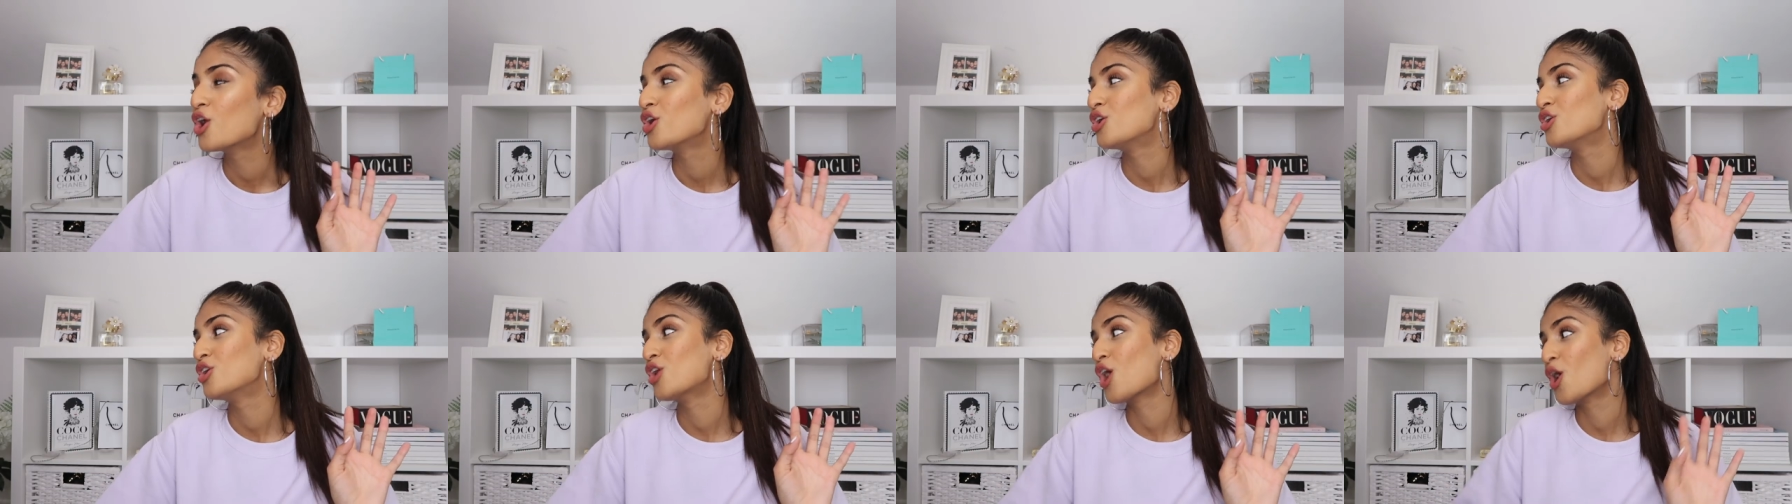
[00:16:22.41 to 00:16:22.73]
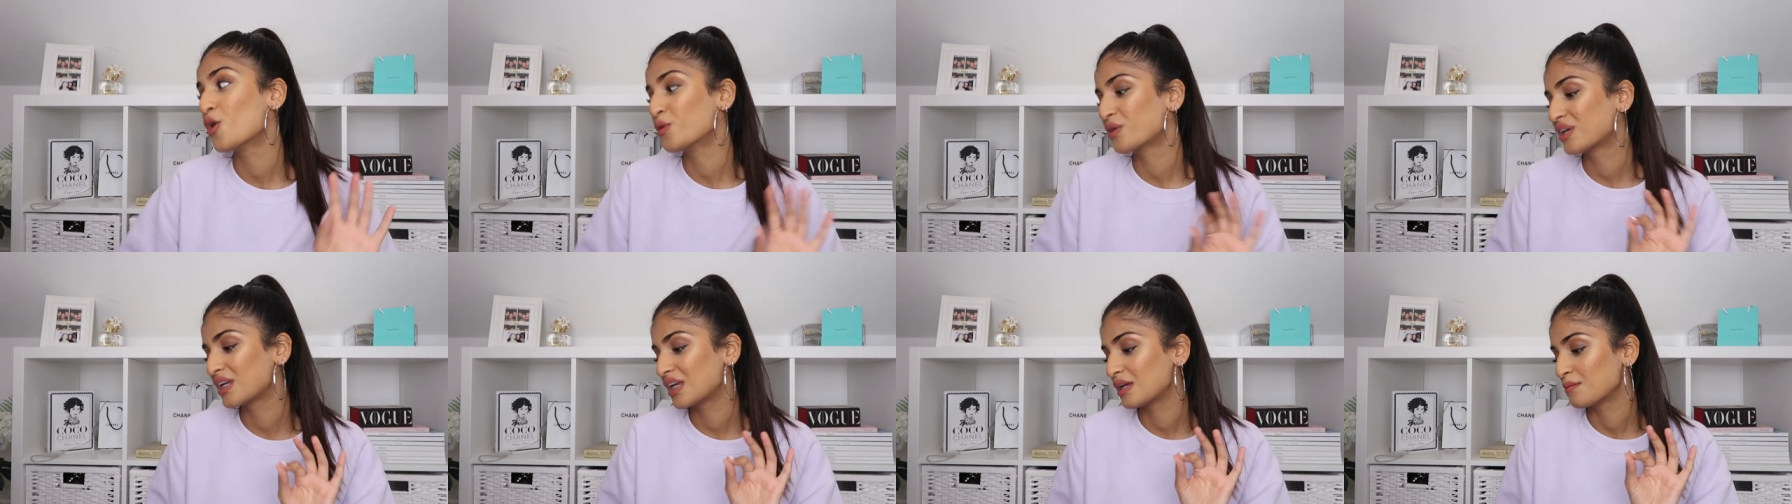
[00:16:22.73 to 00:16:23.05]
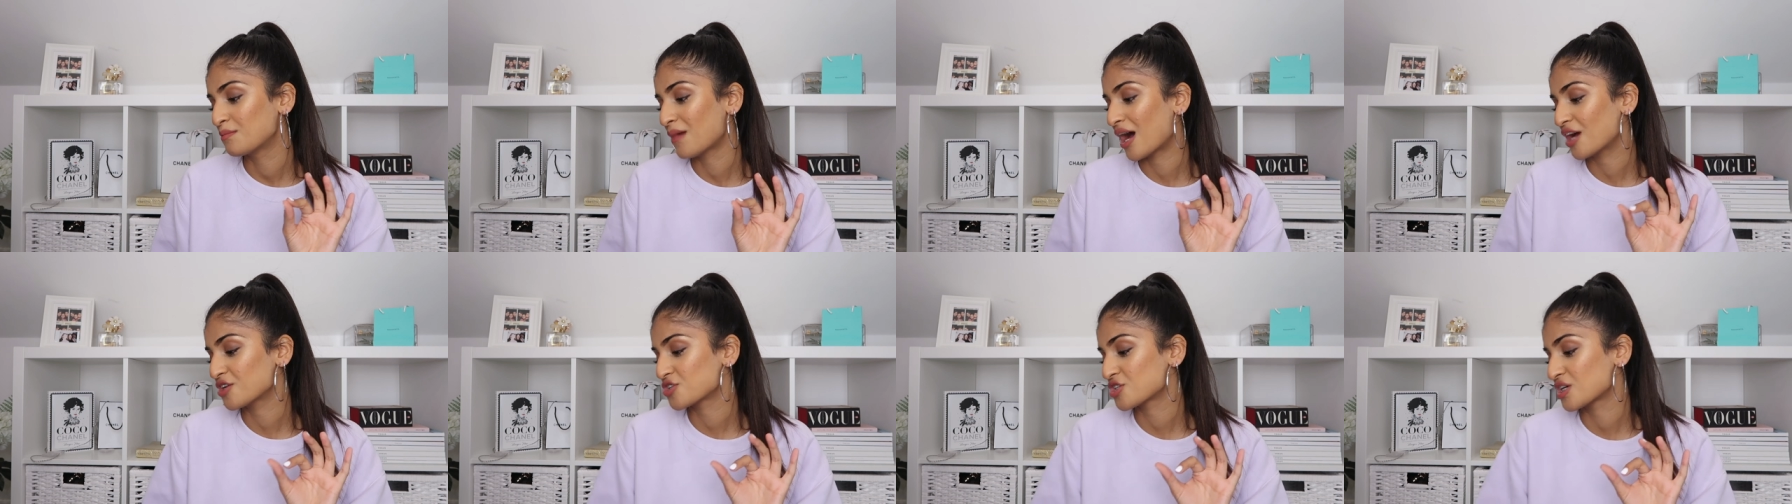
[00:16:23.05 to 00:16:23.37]

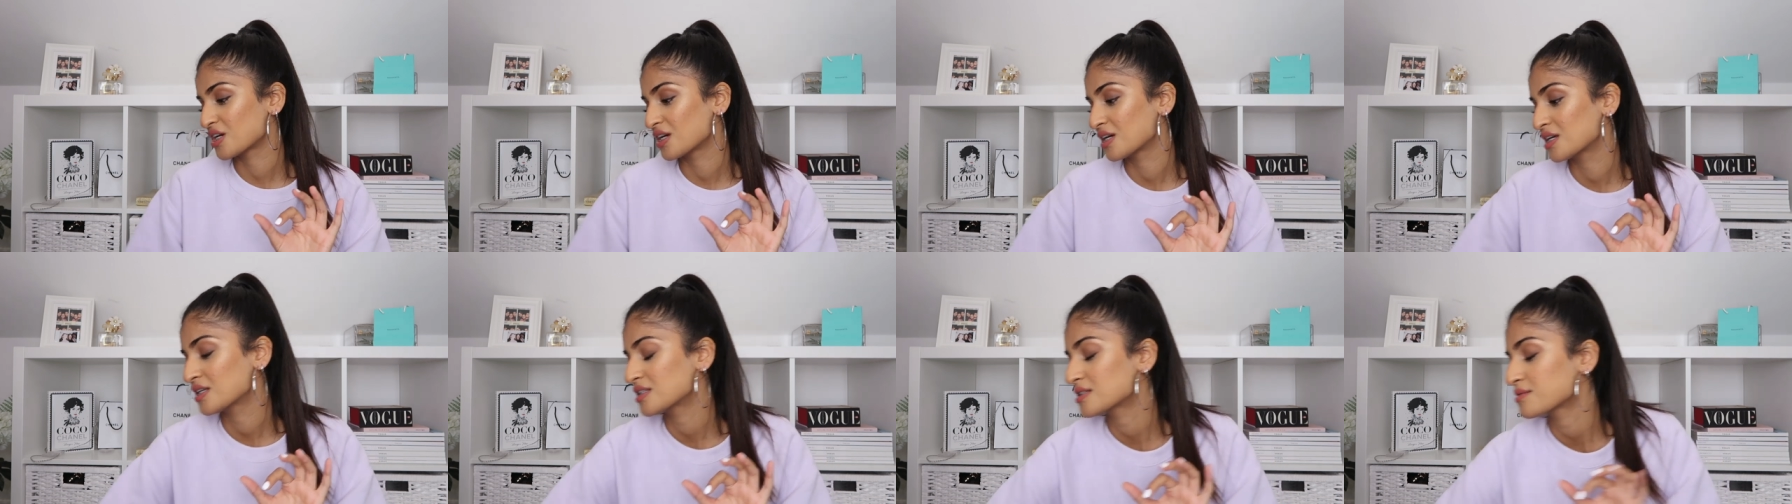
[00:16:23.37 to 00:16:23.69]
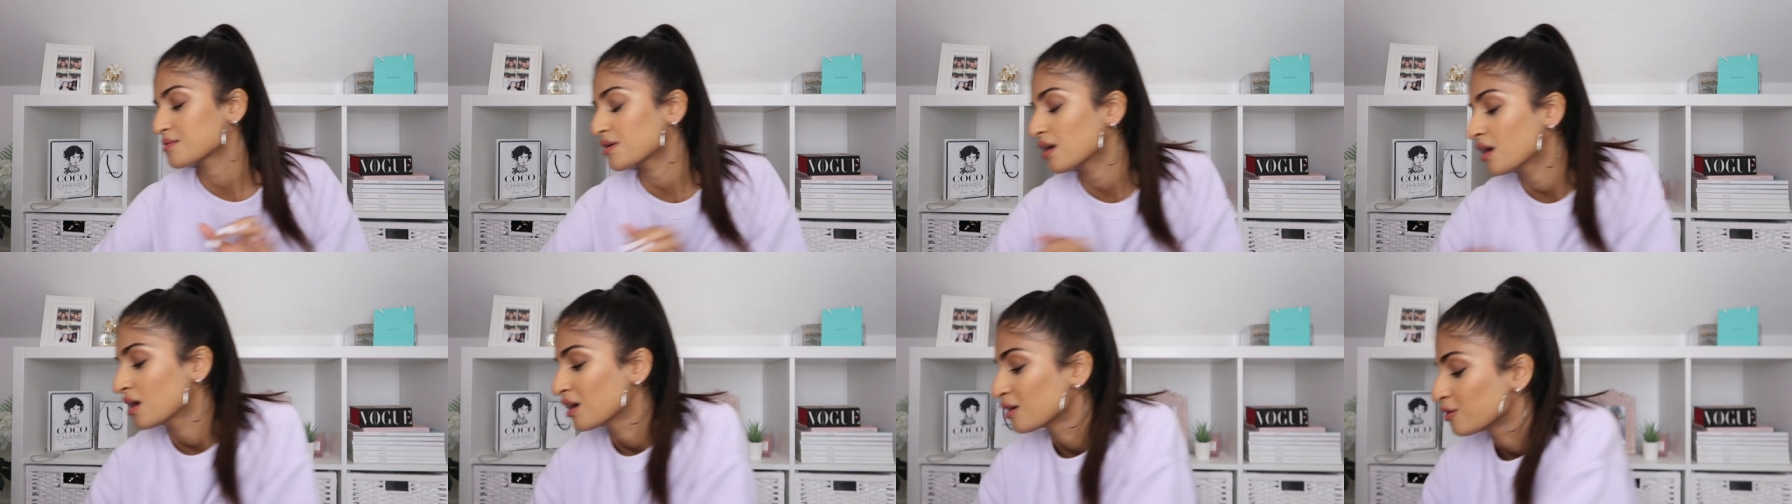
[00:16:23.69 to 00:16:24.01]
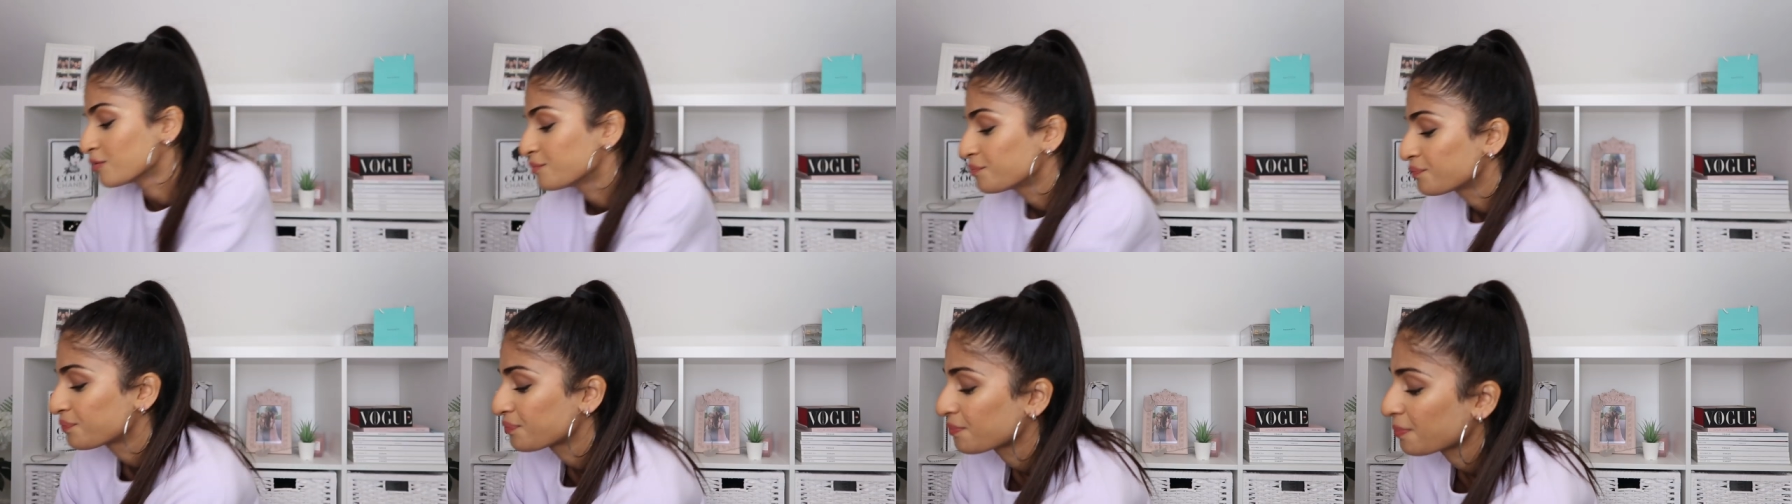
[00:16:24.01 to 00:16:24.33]
low-key matches.
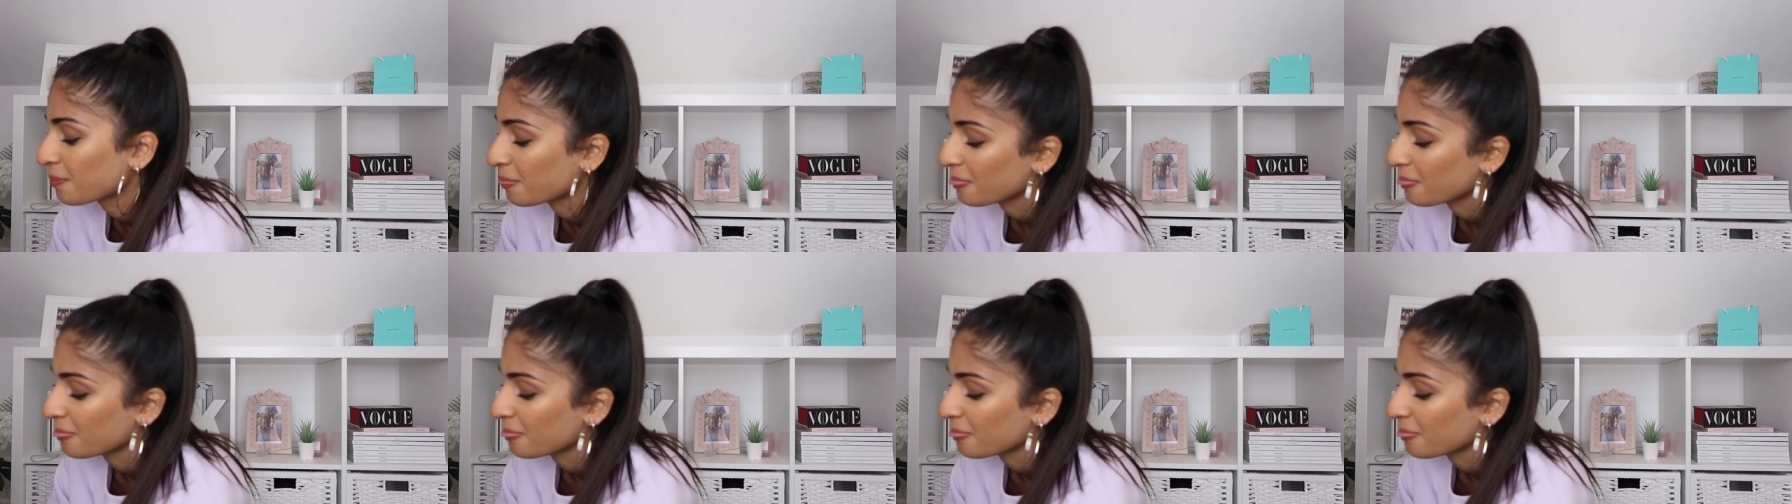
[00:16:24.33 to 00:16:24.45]
Oh,